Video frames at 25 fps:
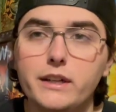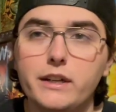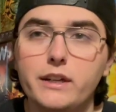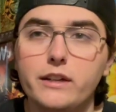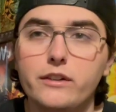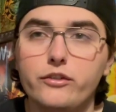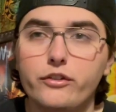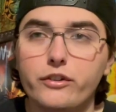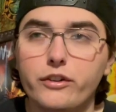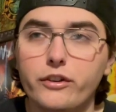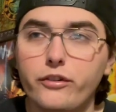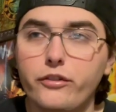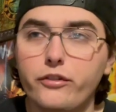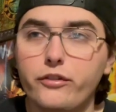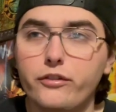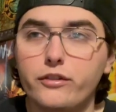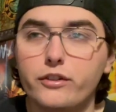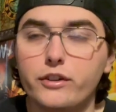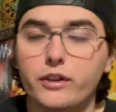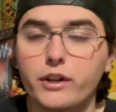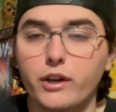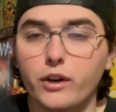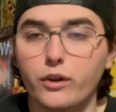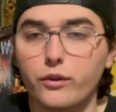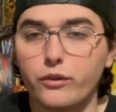just, you
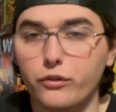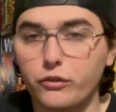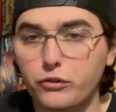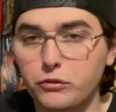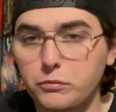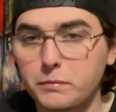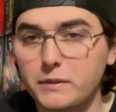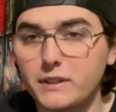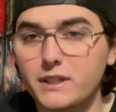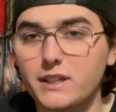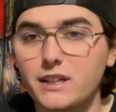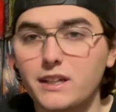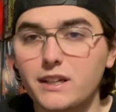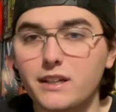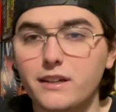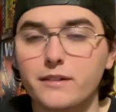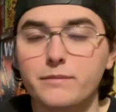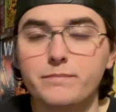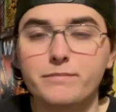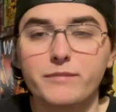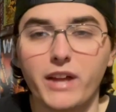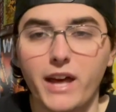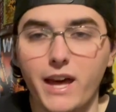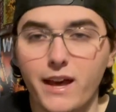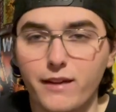know, the speed,
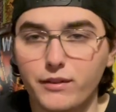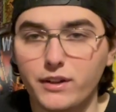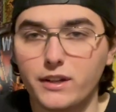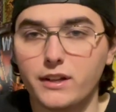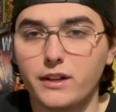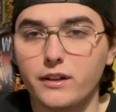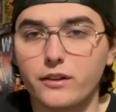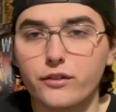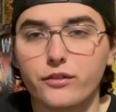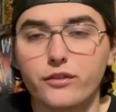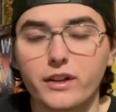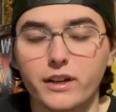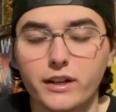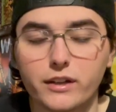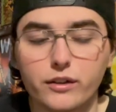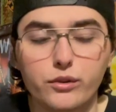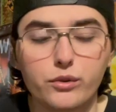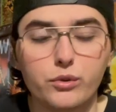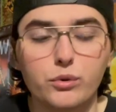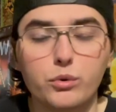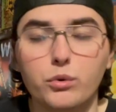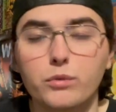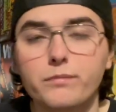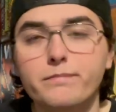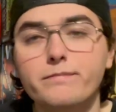the heaviness, I
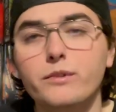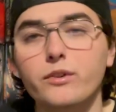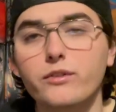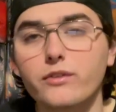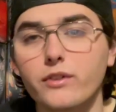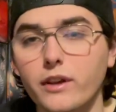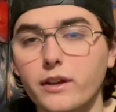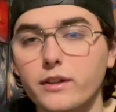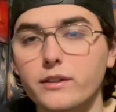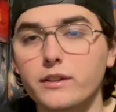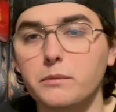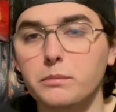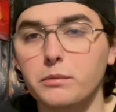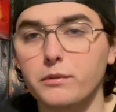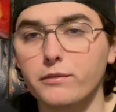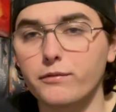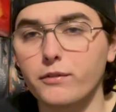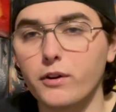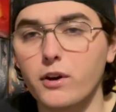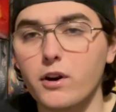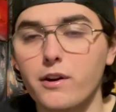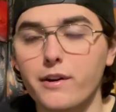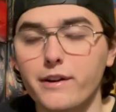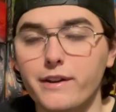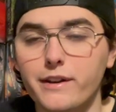do slightly
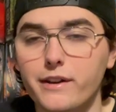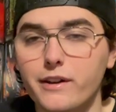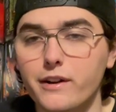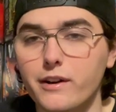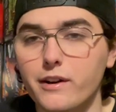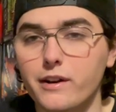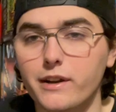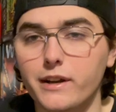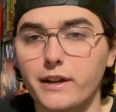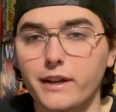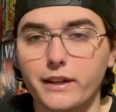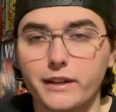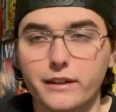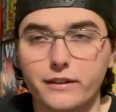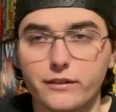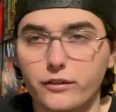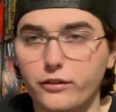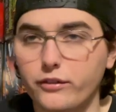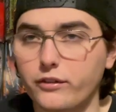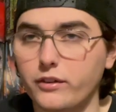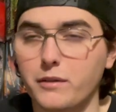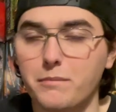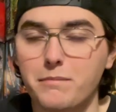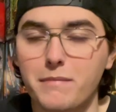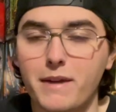prefer here, and
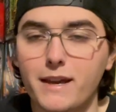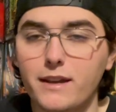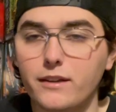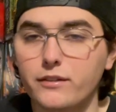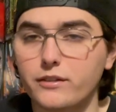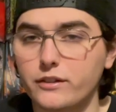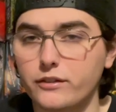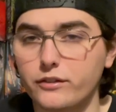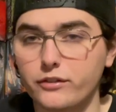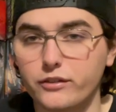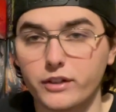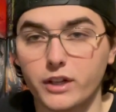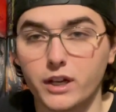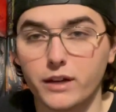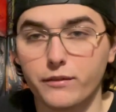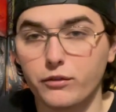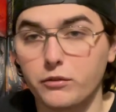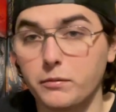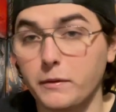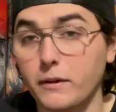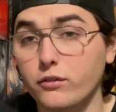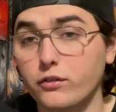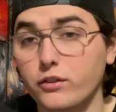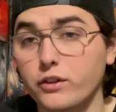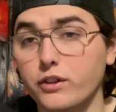just amazing stuff,
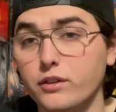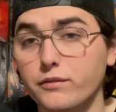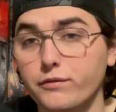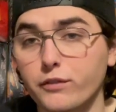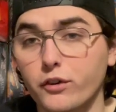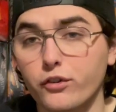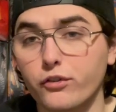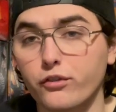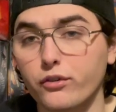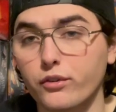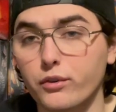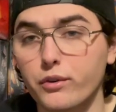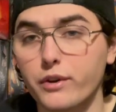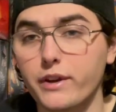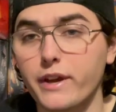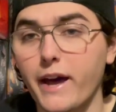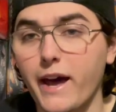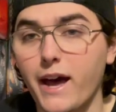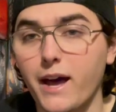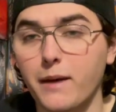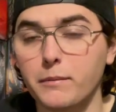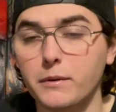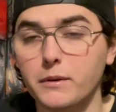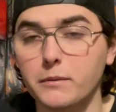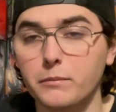especially on the first 3
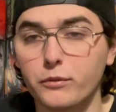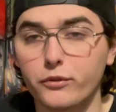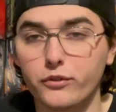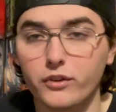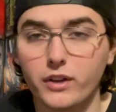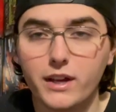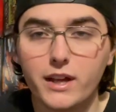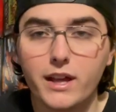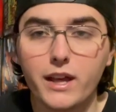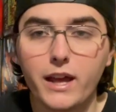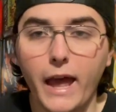albums.